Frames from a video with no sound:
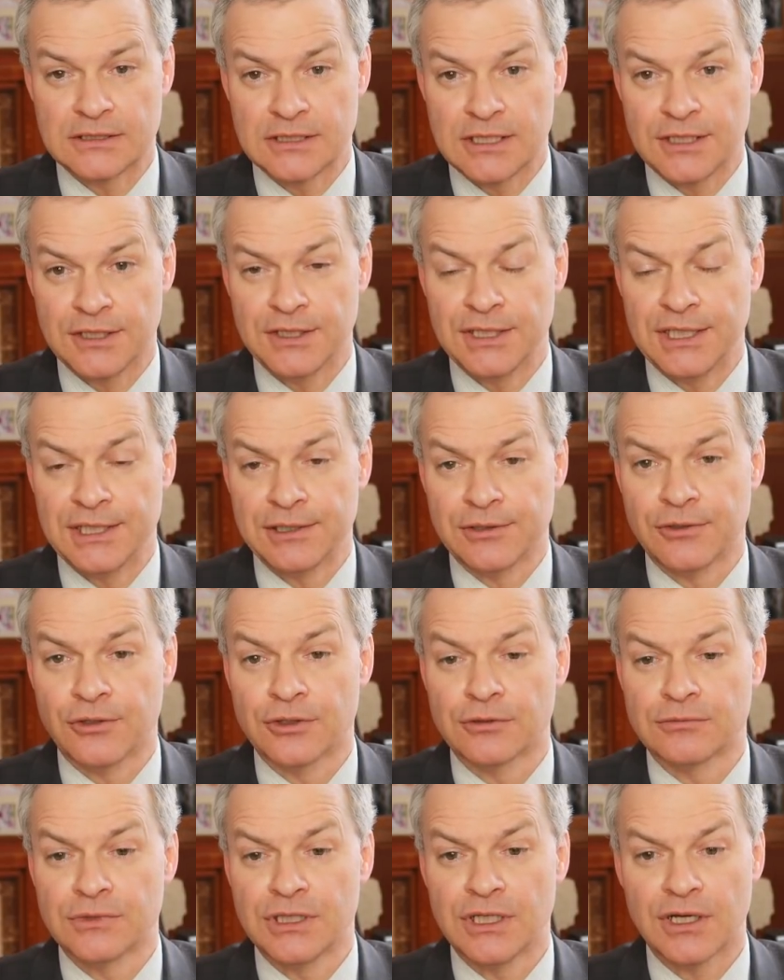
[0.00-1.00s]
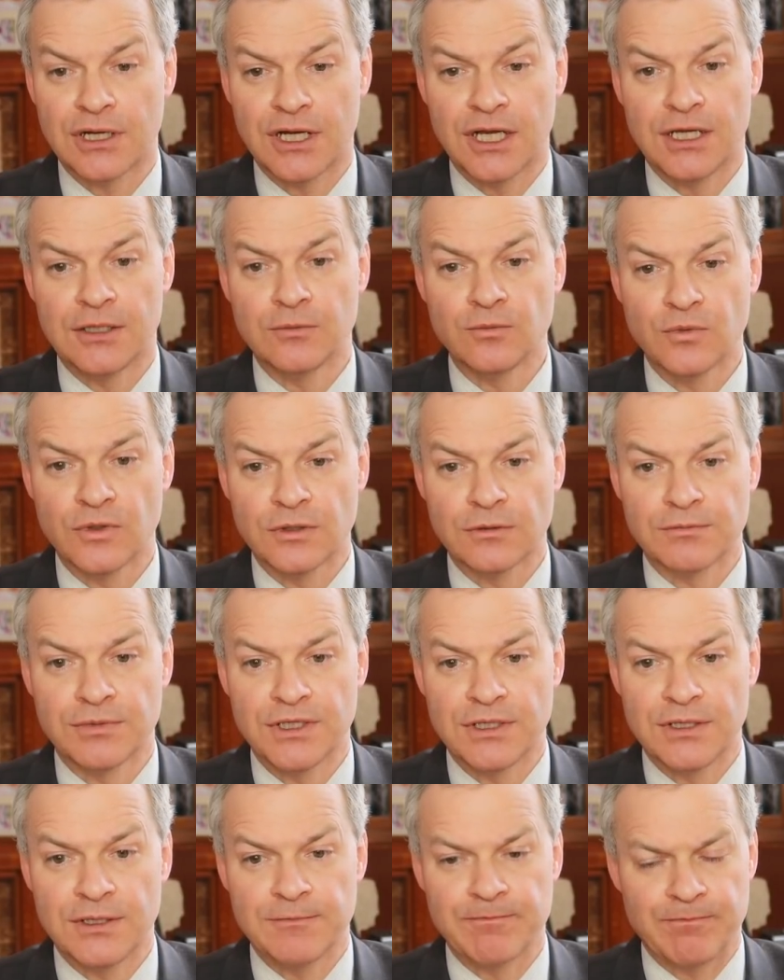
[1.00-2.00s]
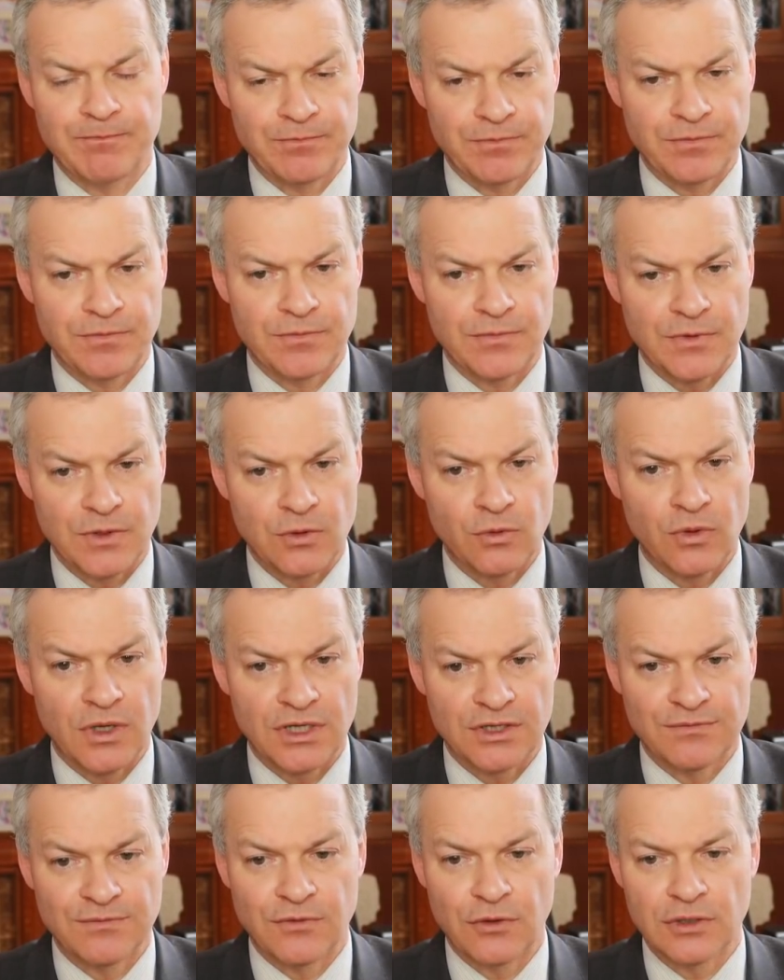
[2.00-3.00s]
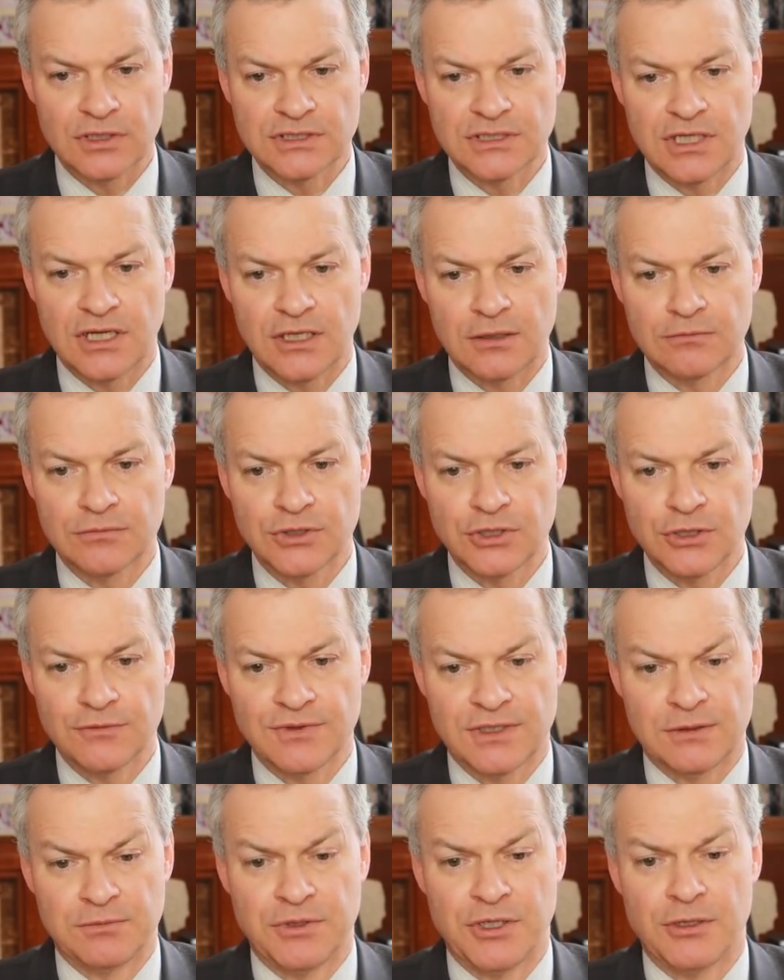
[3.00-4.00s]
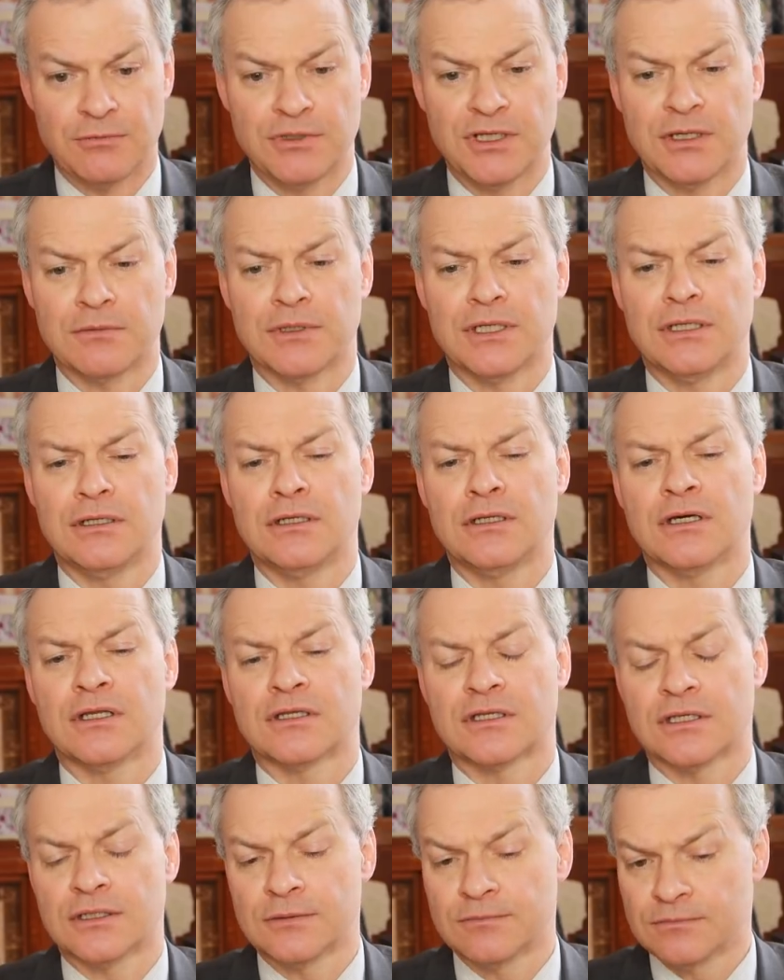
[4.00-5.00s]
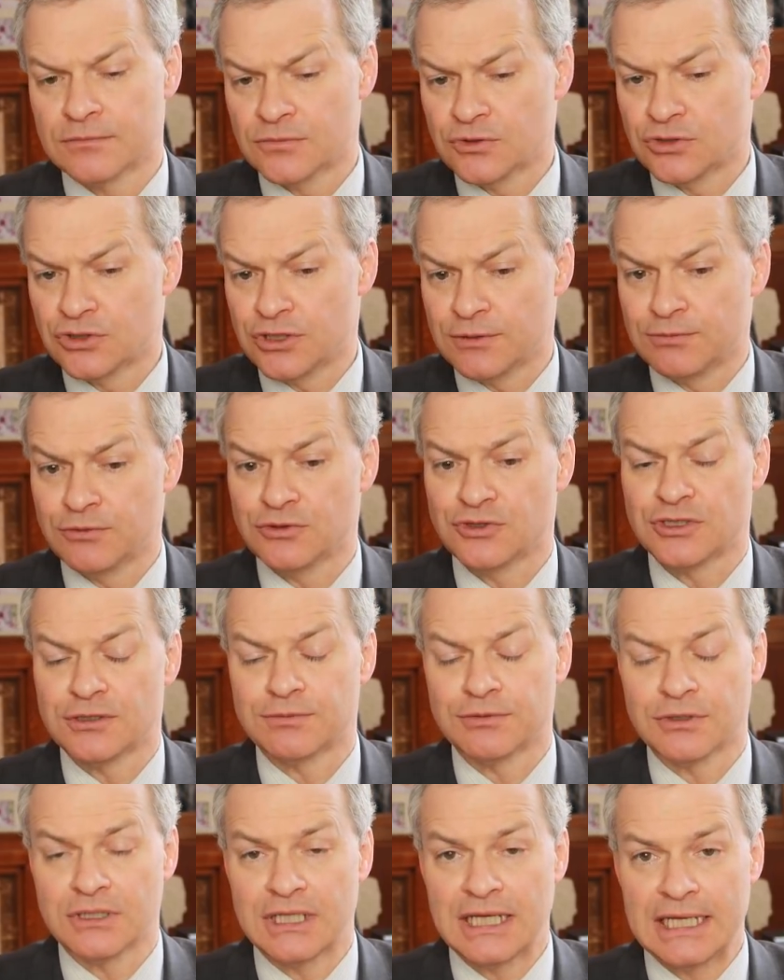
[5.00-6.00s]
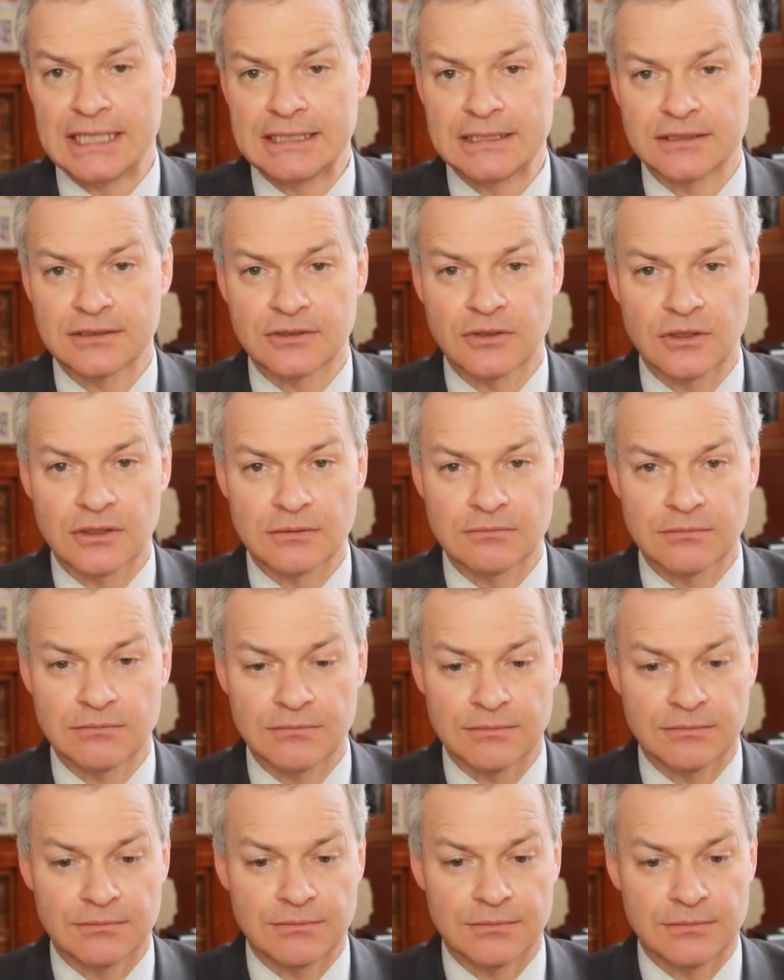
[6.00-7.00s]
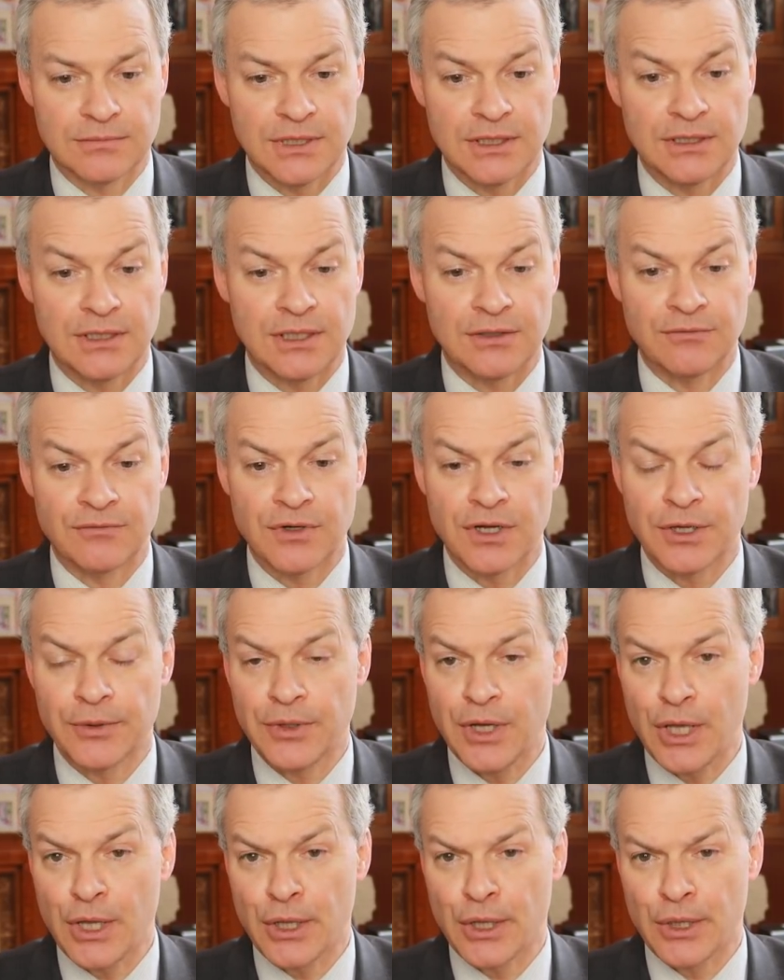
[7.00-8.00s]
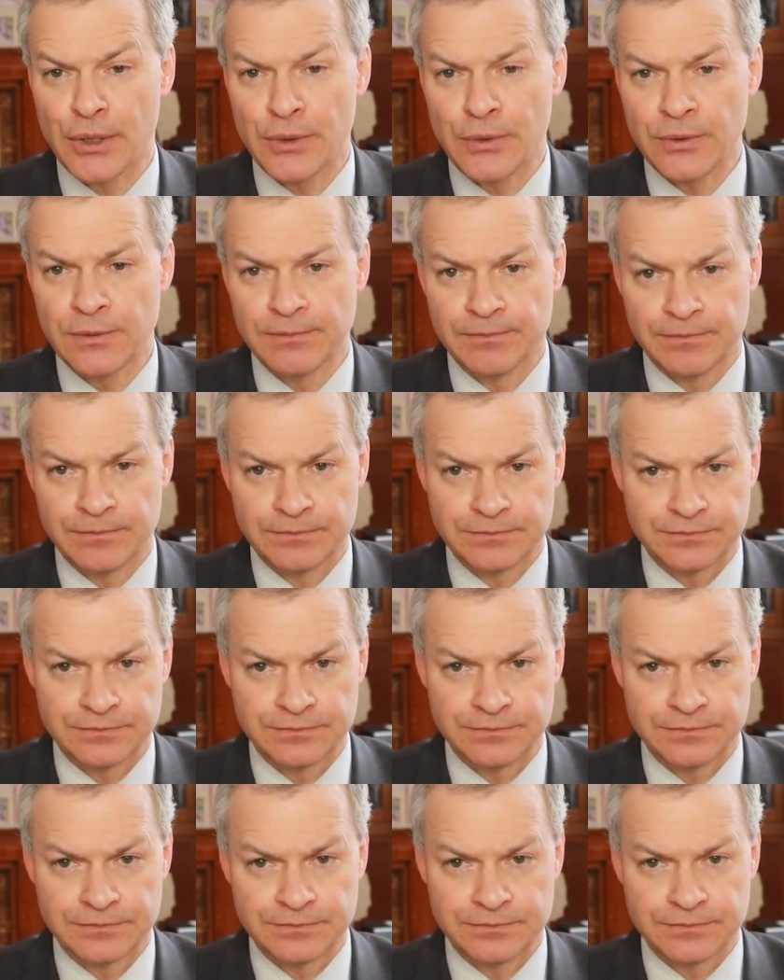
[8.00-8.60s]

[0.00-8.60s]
certainly in column 9, will be quite a volatile move. It'll be opening up another triple lane in row O.